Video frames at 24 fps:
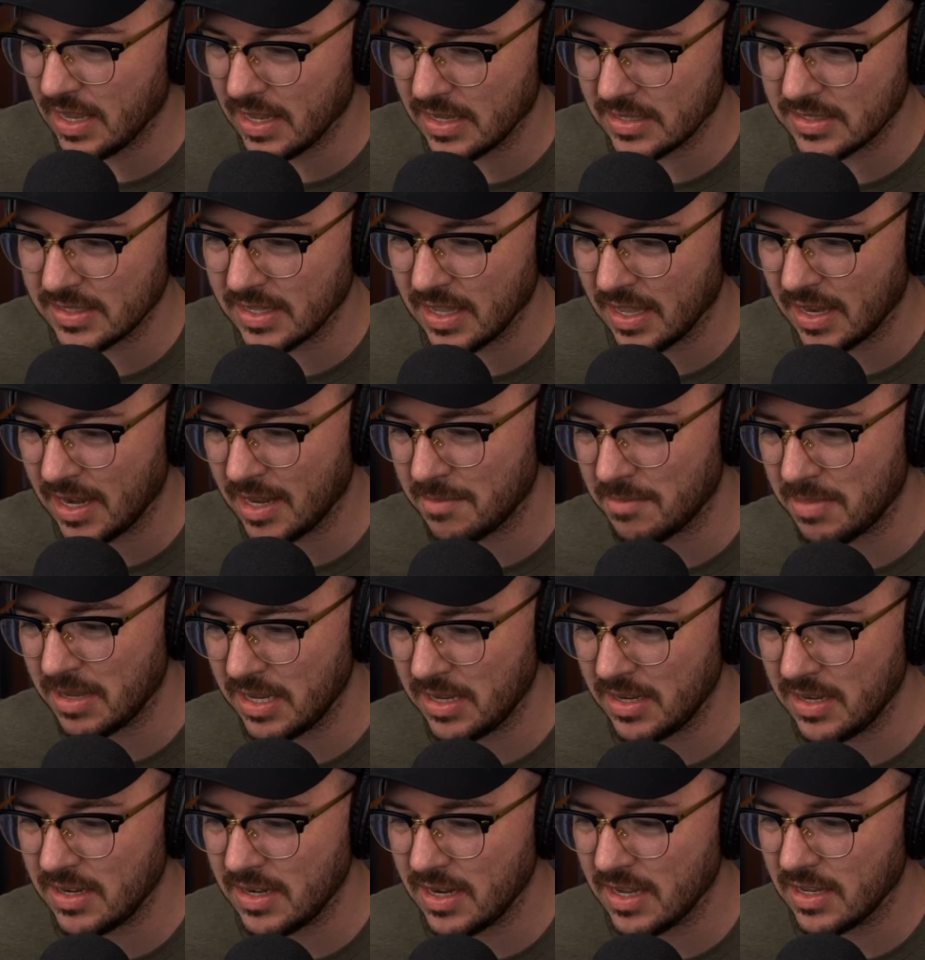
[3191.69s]
It's going to
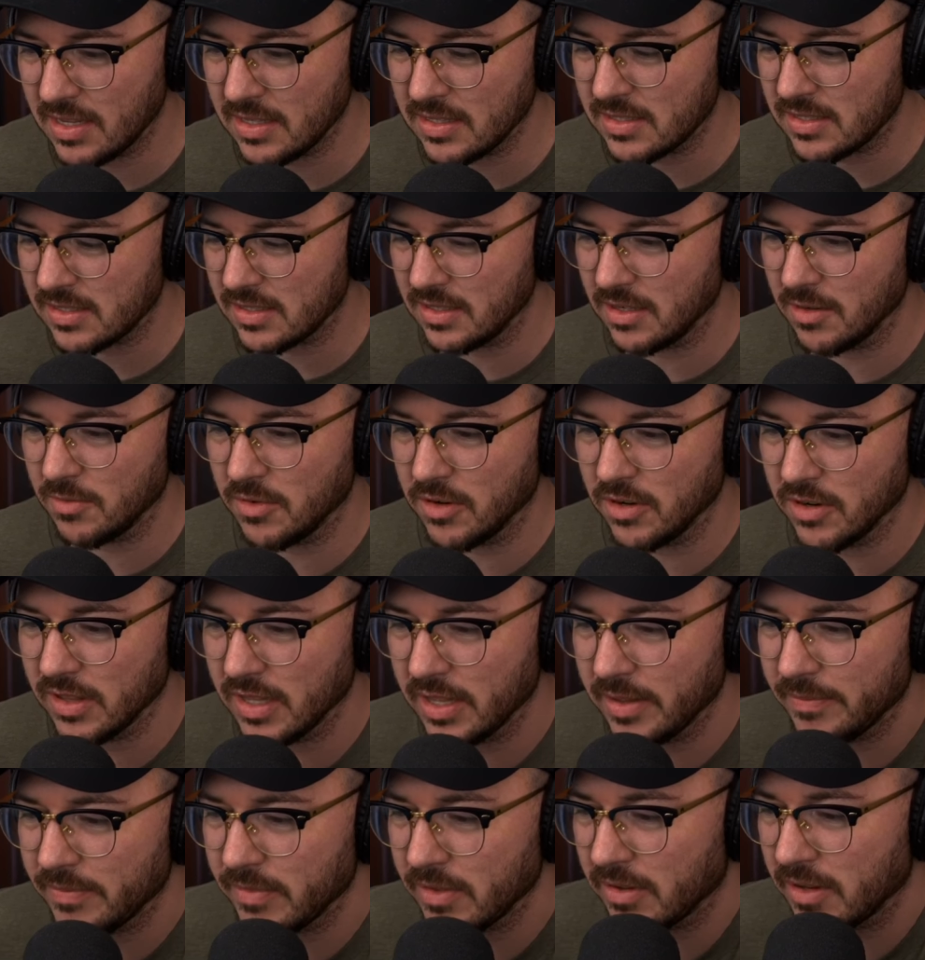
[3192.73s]
be nuts. No more
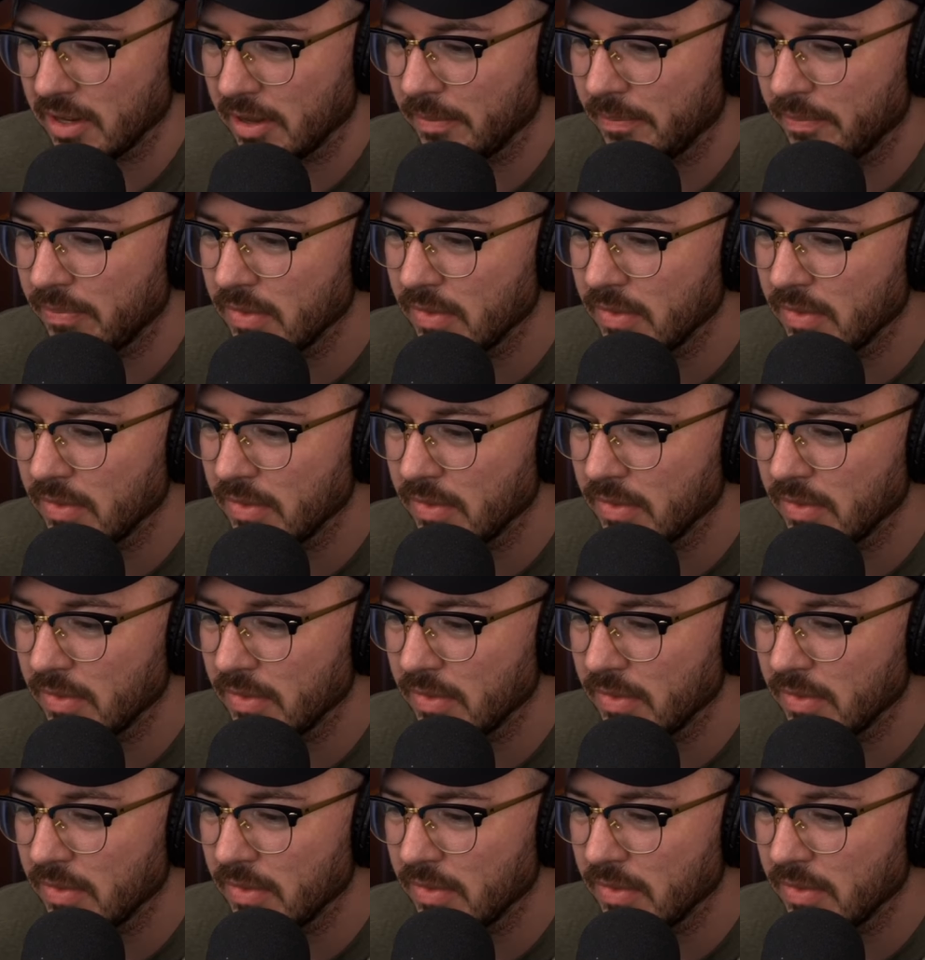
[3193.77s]
of that.